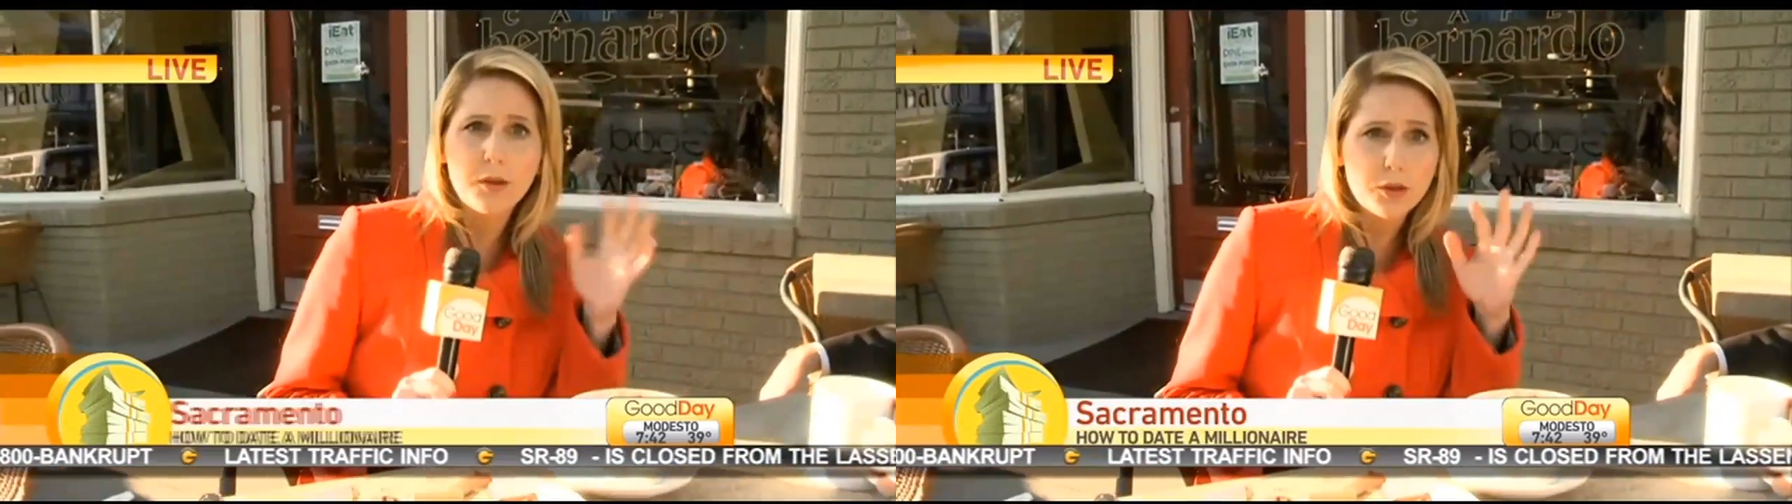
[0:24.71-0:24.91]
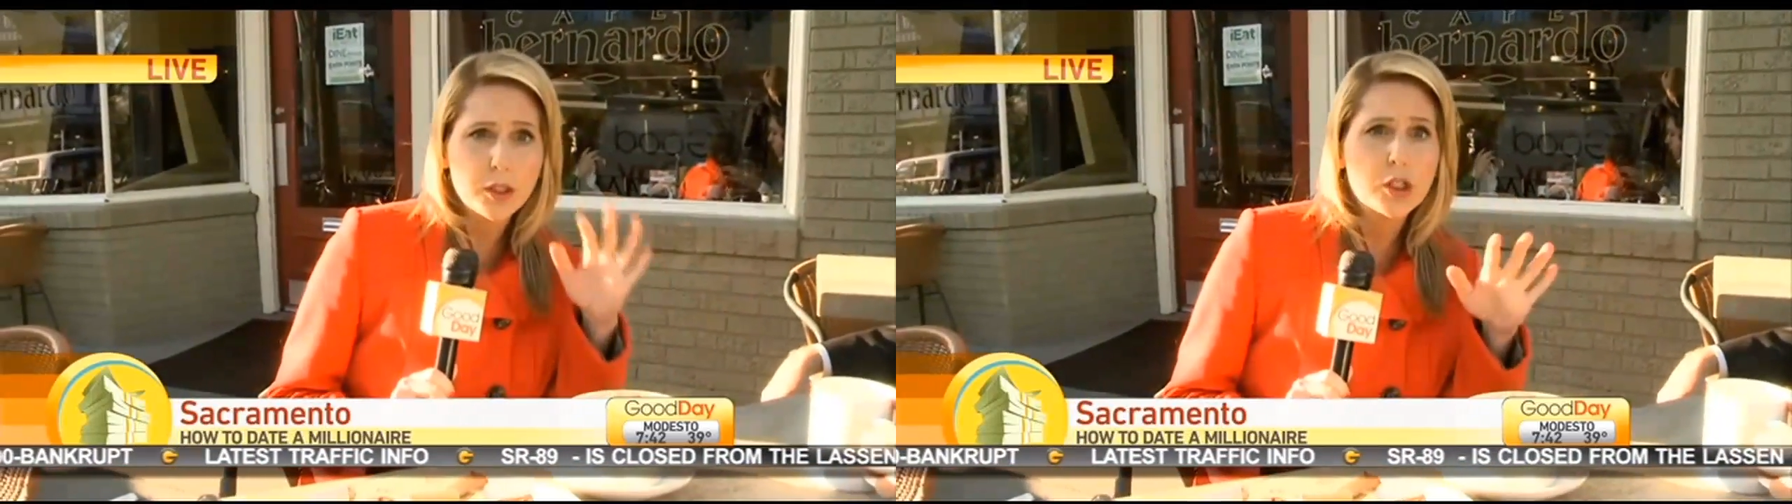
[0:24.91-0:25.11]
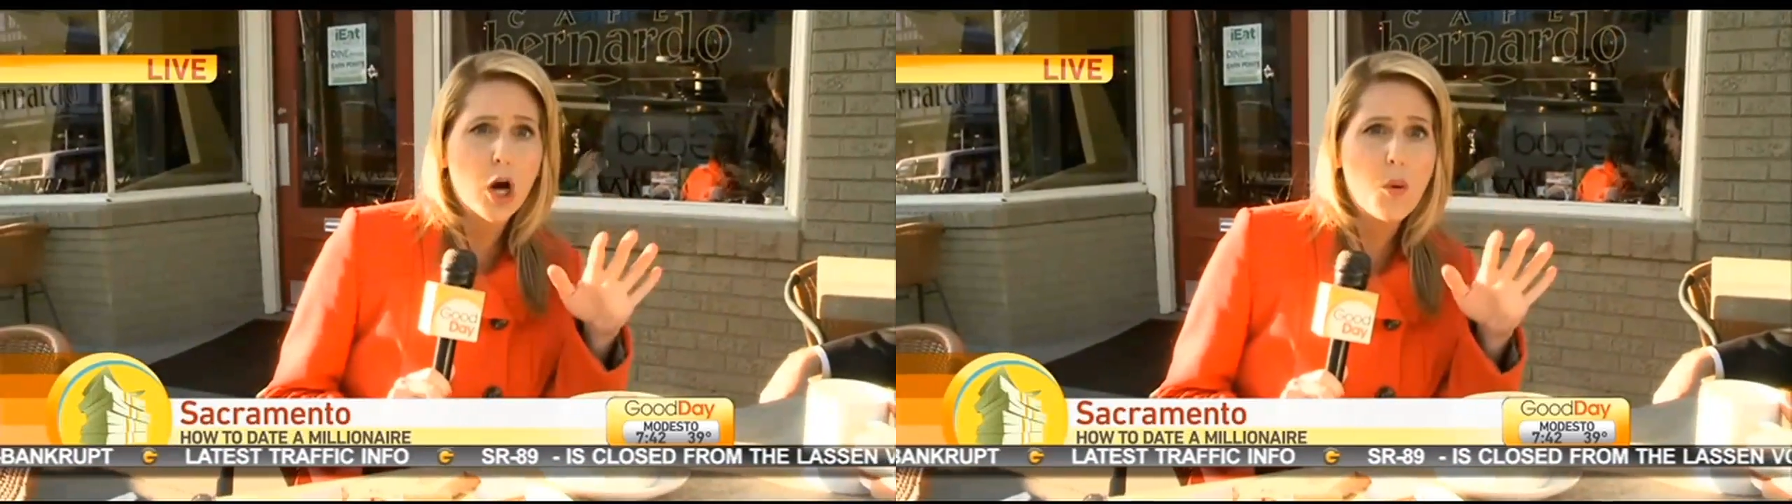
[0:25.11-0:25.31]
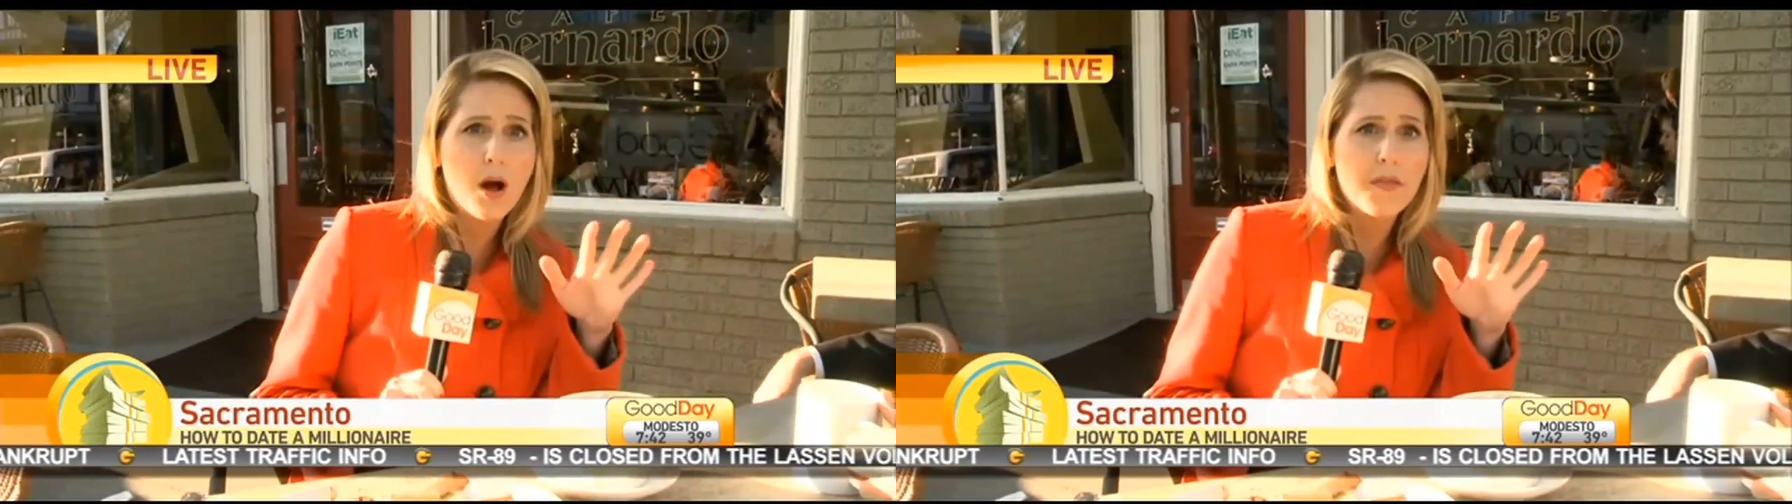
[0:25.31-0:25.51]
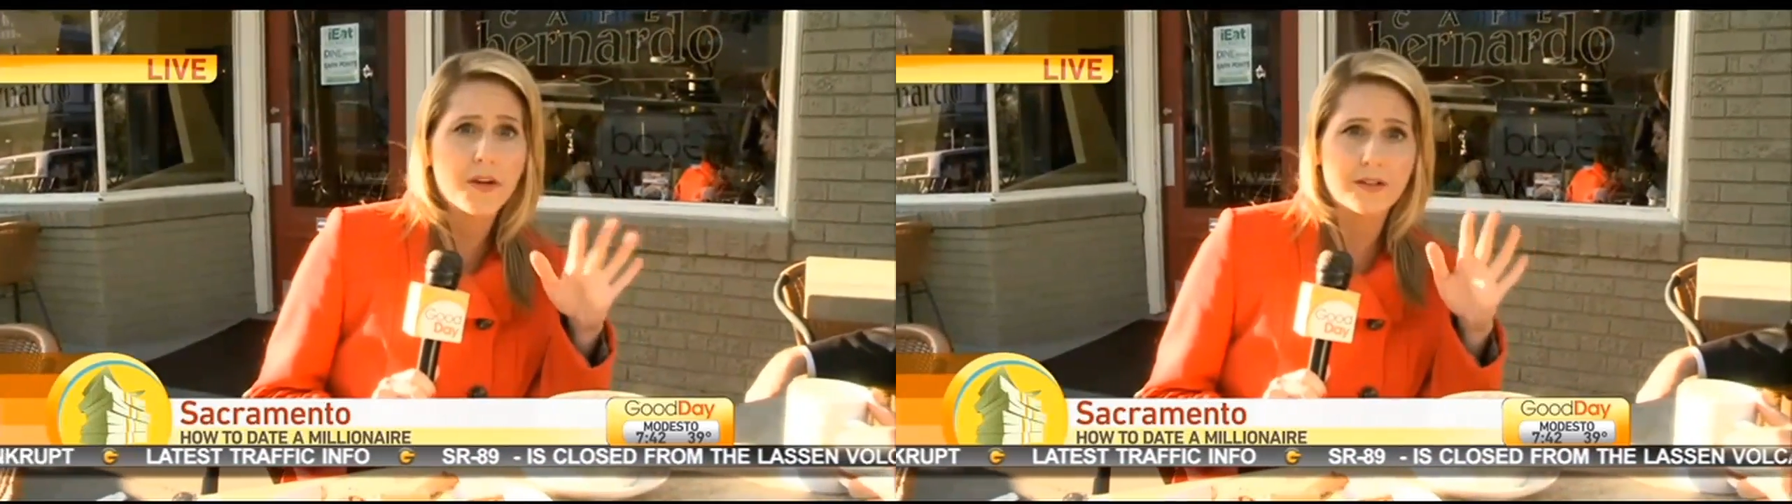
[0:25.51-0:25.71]
But you can go
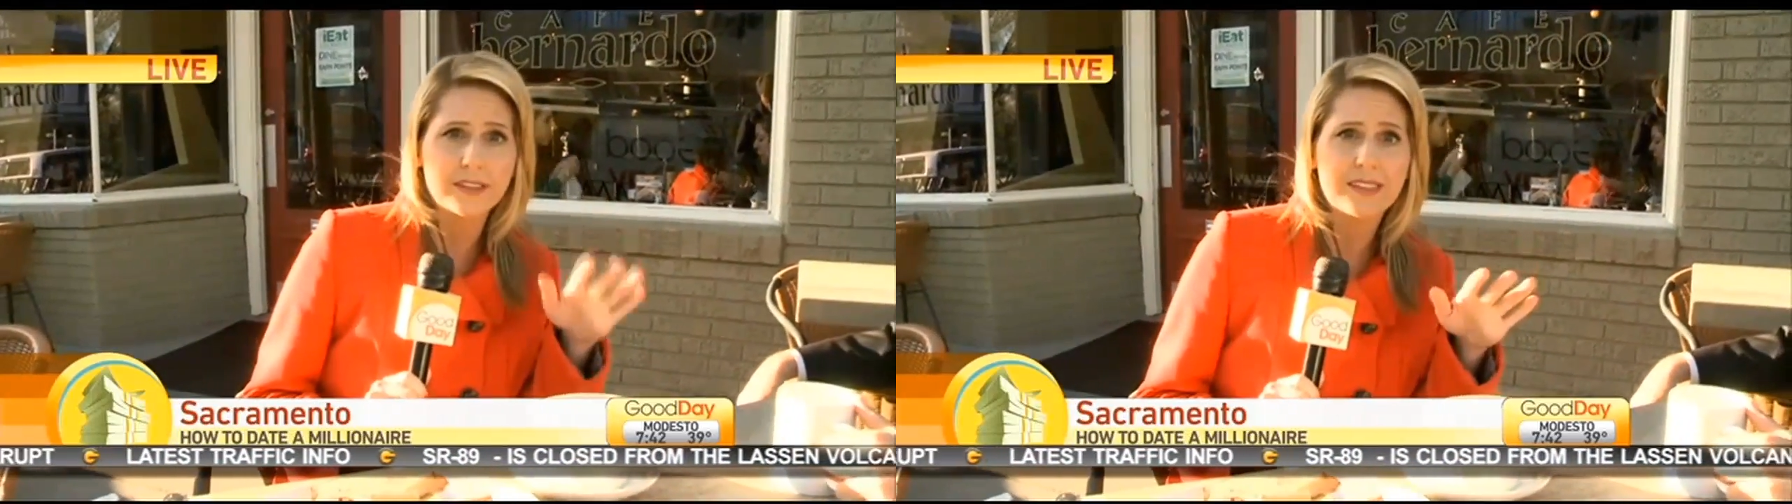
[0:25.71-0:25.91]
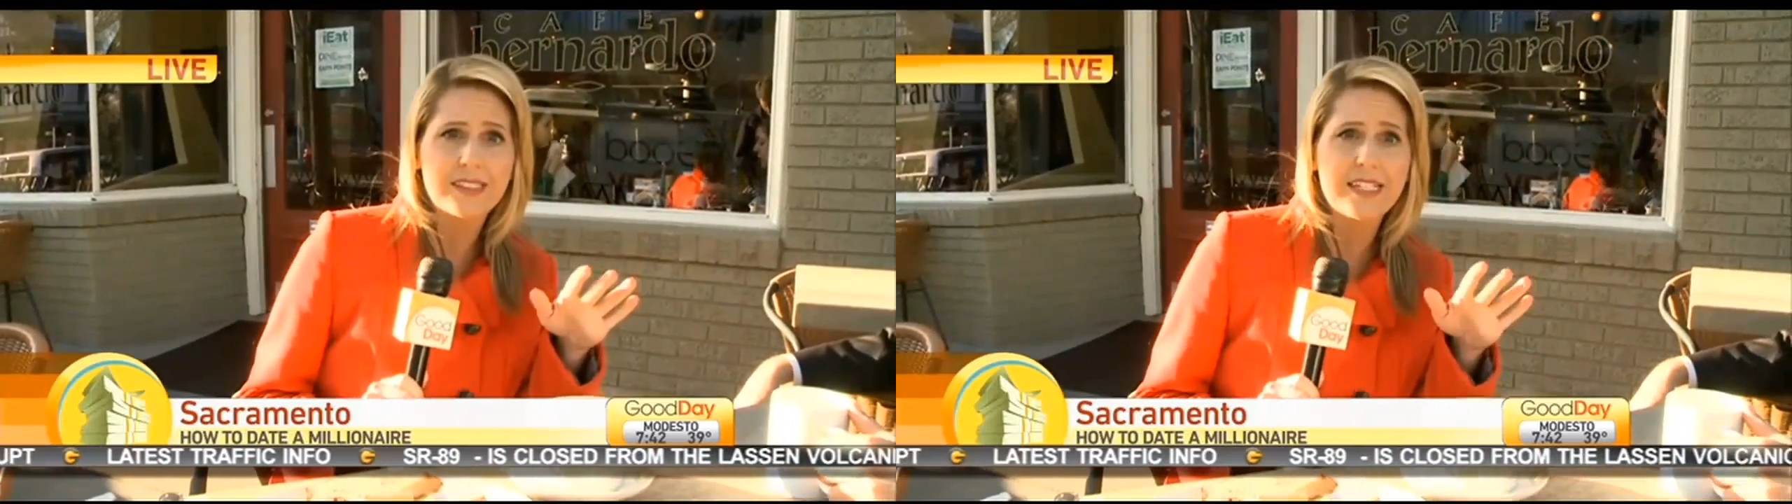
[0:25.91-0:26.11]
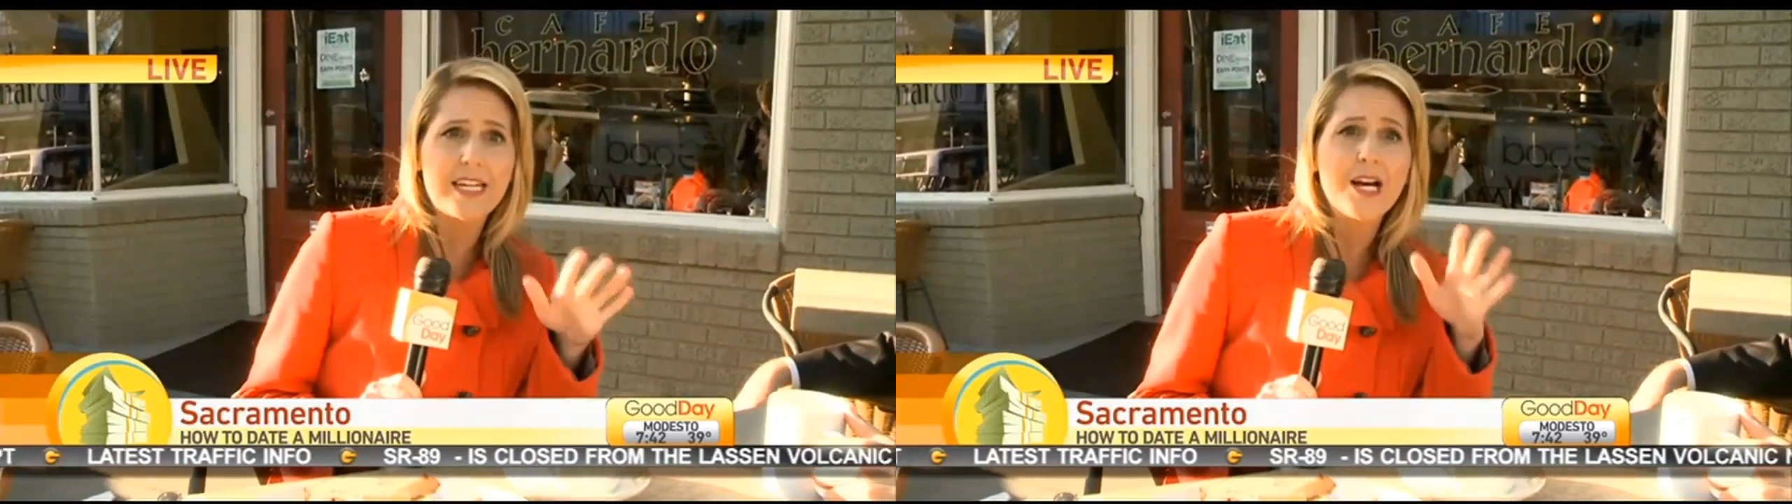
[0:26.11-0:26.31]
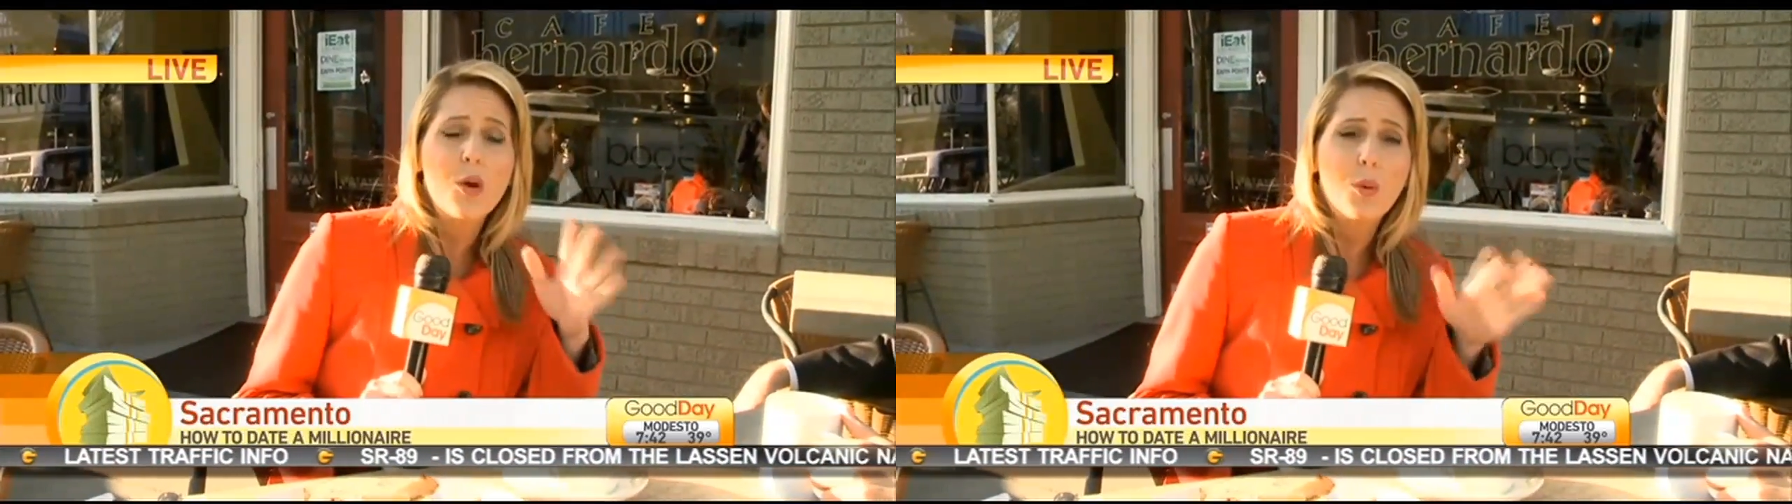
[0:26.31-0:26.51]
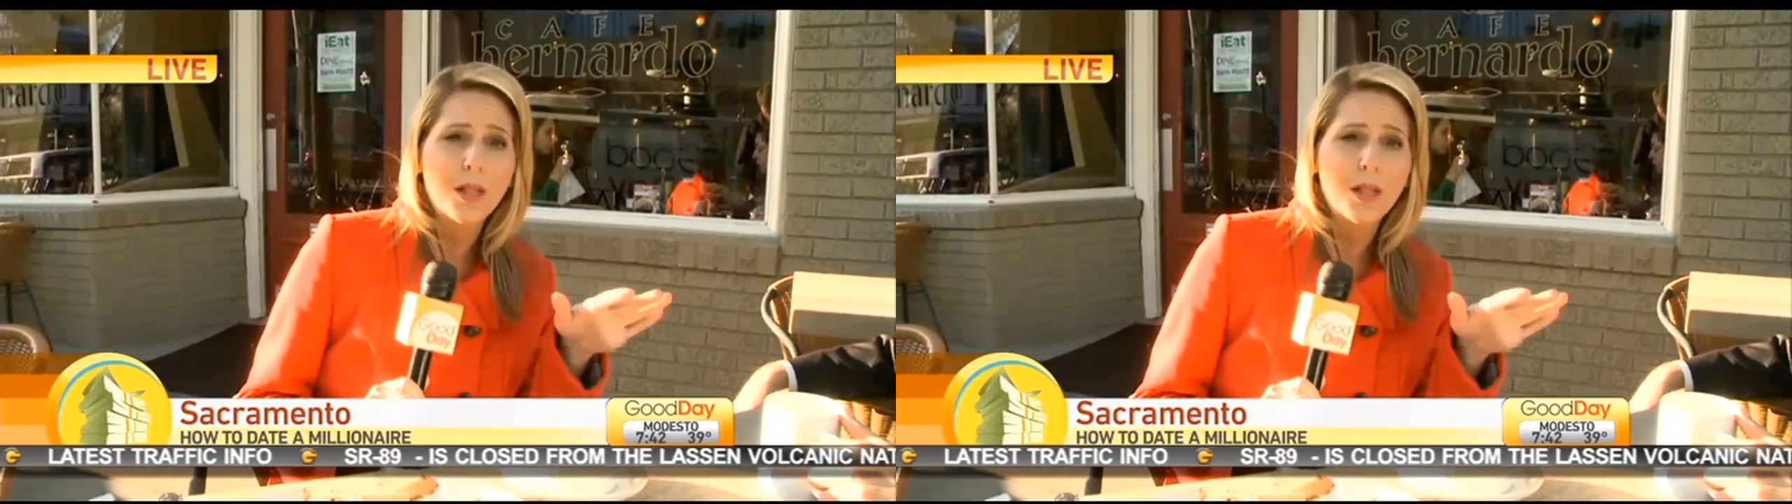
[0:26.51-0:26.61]
on there and see